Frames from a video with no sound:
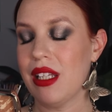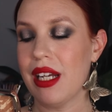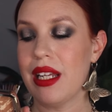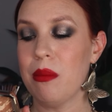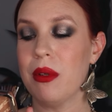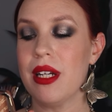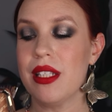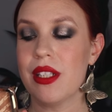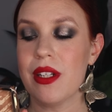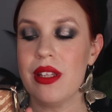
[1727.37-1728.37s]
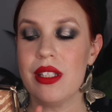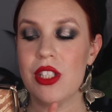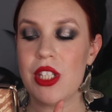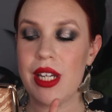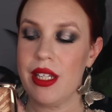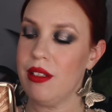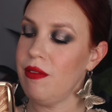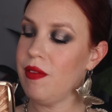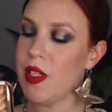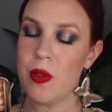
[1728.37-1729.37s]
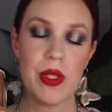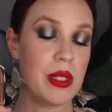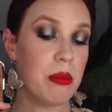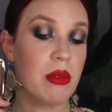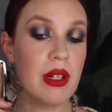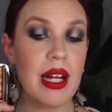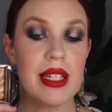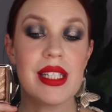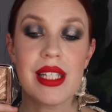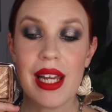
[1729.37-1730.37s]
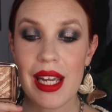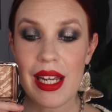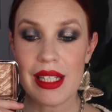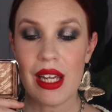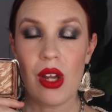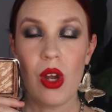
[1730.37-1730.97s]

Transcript: Lighting Bronzer in the shade Diffused Bronze Light.